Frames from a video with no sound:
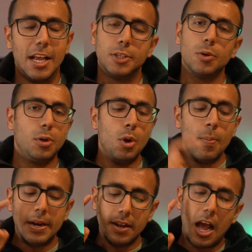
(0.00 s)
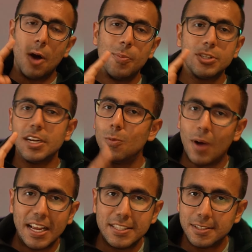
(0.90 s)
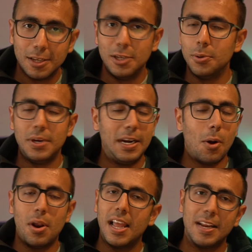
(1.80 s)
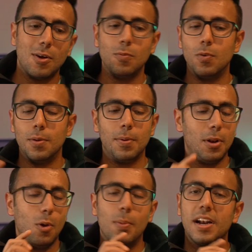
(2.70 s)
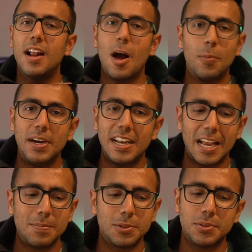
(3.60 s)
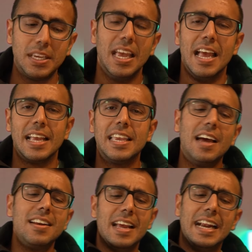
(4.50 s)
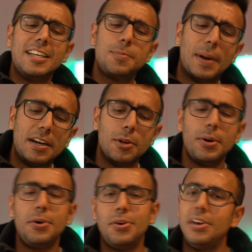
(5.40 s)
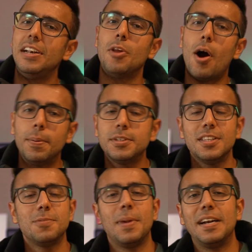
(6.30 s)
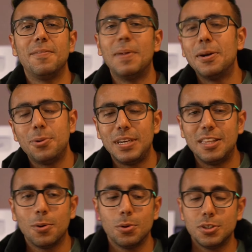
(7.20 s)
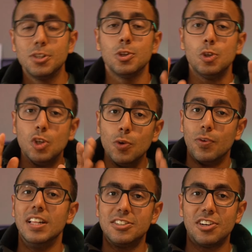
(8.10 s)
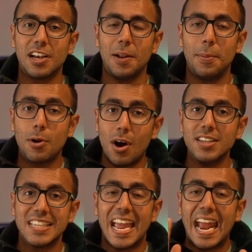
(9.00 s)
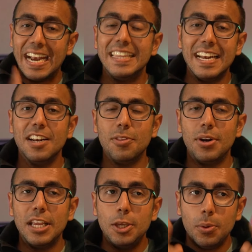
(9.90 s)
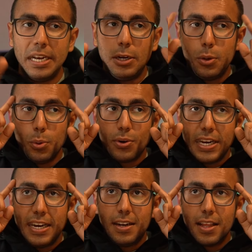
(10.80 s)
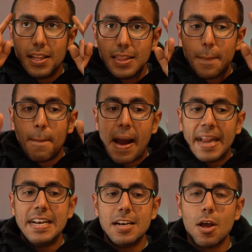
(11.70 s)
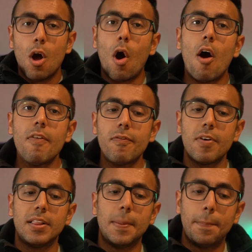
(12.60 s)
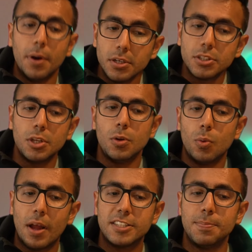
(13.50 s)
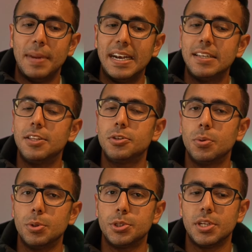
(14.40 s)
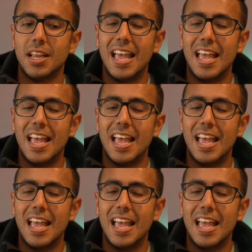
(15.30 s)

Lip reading: So no matter how much advice you read online on verbal, no matter how many times you see, it is better to read the options, better to read the questions, you will struggle, because at the end of the day, you need to read the mind of the person who has made this question.